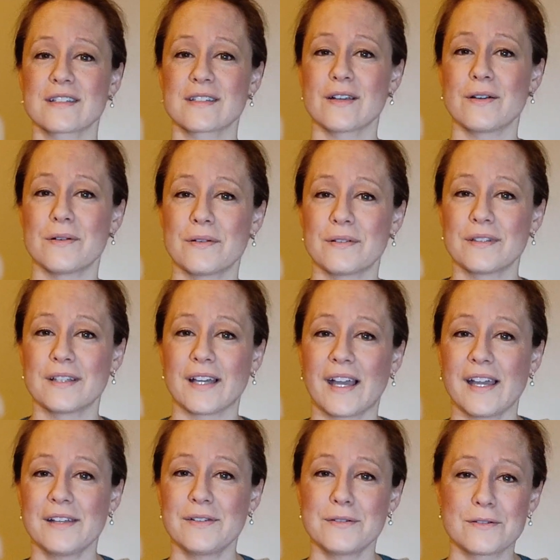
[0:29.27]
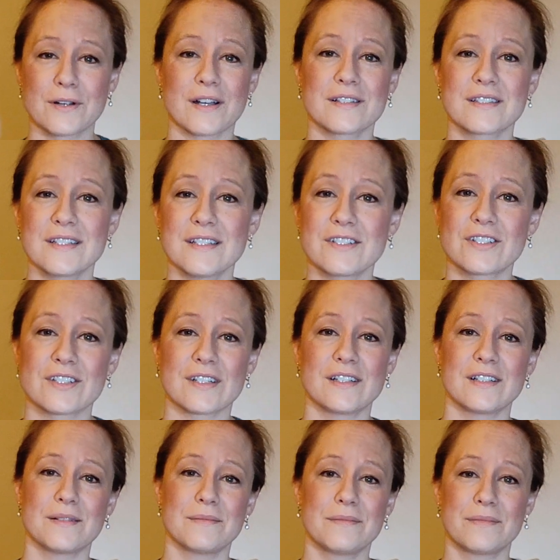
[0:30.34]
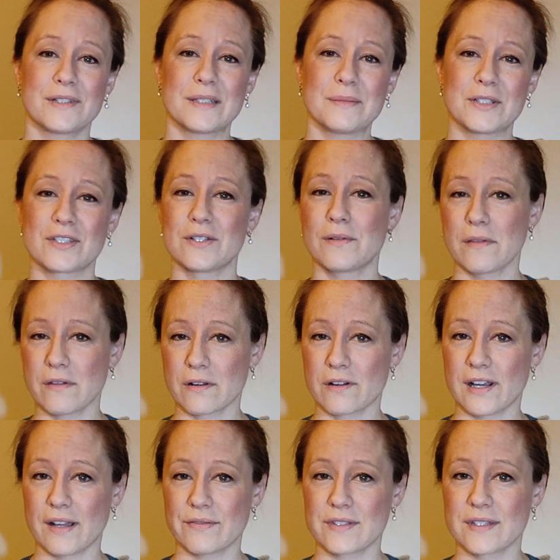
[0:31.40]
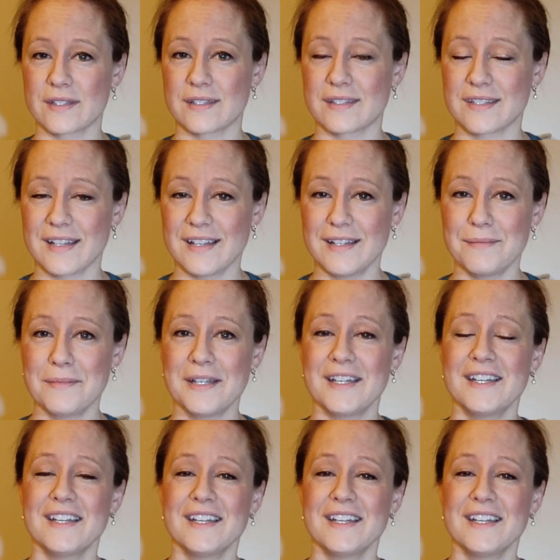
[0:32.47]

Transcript: So I do cross-stitch, pretty much no other crafts at this time.